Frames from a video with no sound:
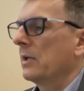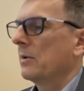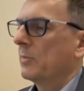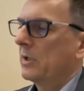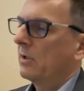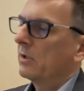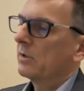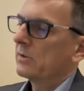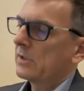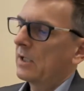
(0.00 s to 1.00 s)

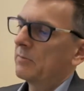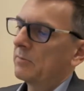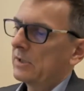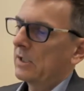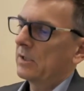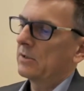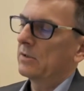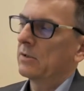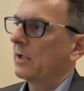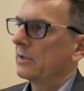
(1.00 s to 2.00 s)
beyond cyber asset
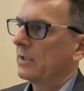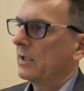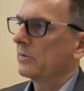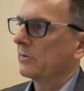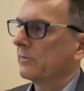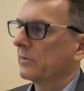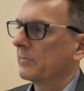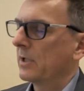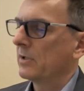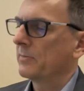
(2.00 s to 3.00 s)
attack
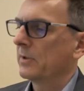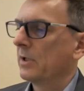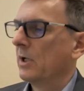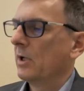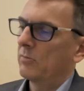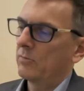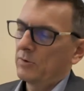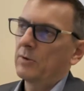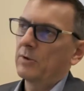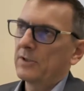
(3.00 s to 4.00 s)
surface management,
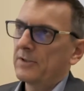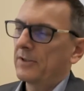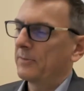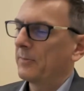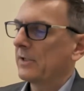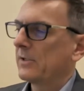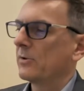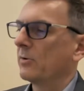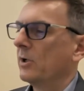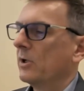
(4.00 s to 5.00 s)
which we already talked about.
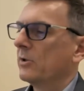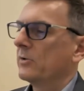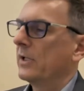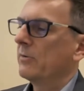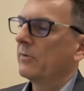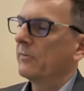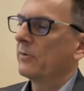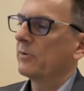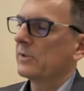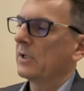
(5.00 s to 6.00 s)
So today we'll
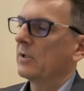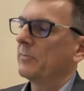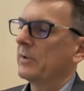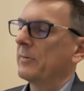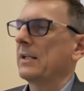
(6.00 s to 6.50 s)
focus a little bit about